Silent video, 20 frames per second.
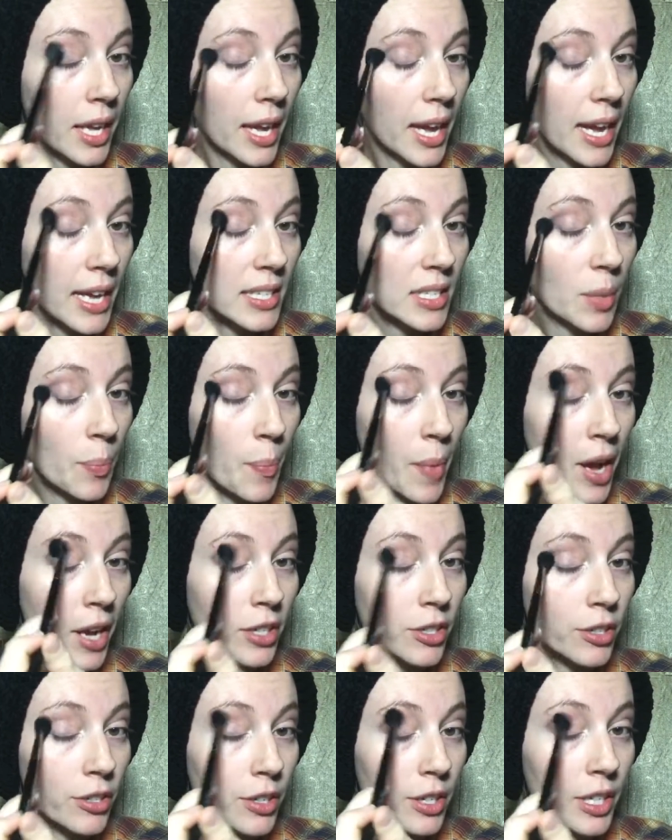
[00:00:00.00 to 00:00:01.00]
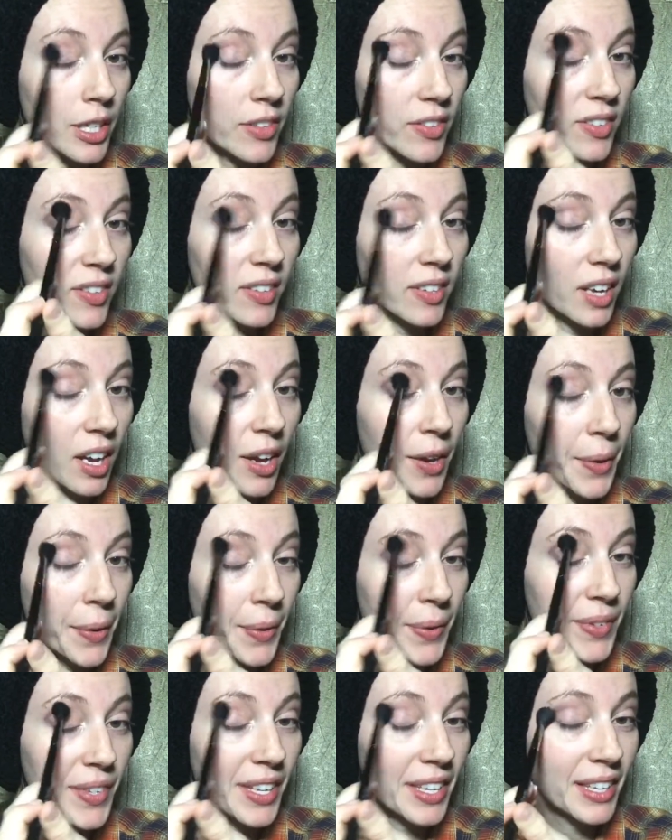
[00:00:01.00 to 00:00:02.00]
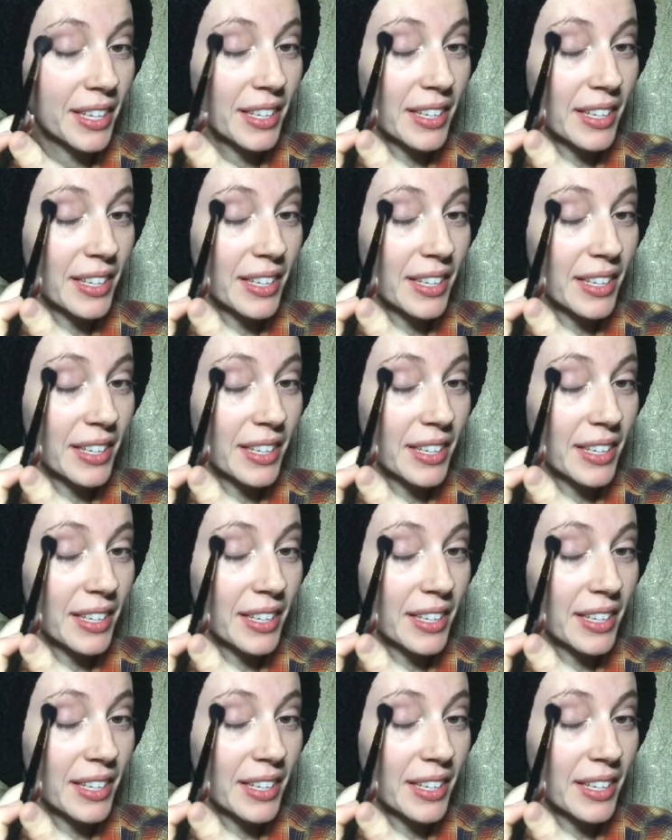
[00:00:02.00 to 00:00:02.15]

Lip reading: as a mantra goes.